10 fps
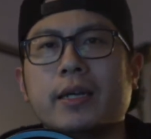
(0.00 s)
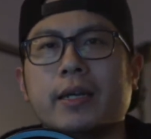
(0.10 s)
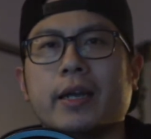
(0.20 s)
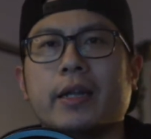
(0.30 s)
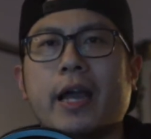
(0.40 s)

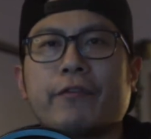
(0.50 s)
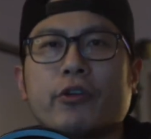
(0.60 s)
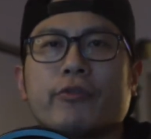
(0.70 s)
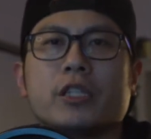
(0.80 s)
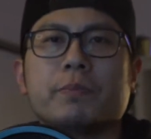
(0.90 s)
and
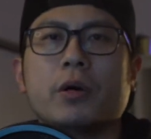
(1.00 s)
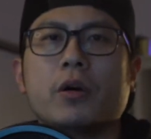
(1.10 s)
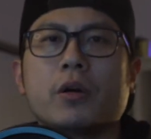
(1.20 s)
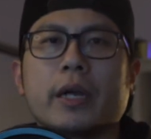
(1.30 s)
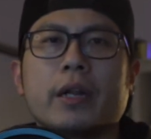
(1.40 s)
after we
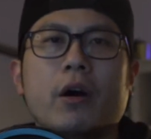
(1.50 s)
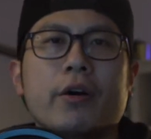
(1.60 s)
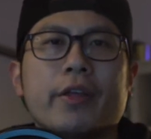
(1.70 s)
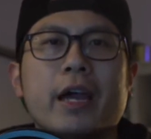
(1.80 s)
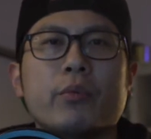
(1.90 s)
spoke and
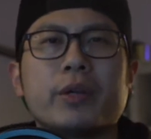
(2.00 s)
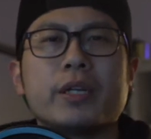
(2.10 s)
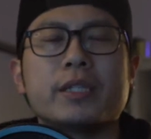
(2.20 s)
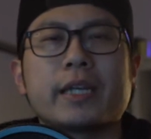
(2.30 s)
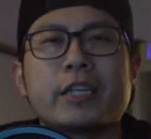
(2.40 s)
all that,
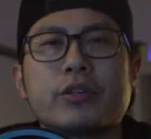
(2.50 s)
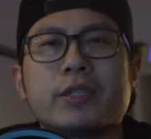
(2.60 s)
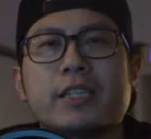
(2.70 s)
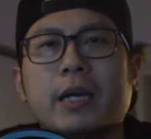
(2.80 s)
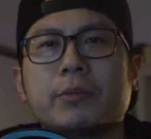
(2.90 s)
we scheduled
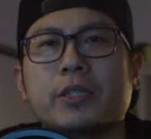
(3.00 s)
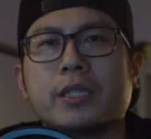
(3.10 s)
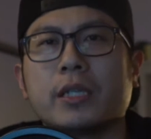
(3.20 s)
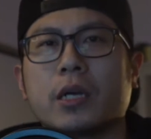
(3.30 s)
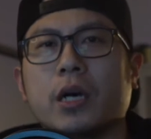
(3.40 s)
a time to
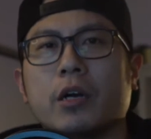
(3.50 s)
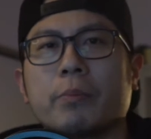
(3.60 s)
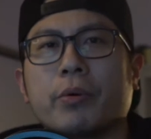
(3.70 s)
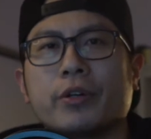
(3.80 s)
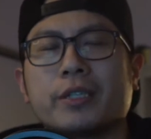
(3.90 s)
see the car in
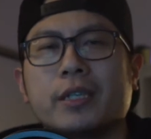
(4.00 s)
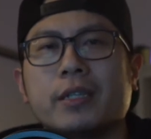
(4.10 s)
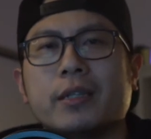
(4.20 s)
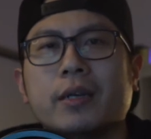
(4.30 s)
person.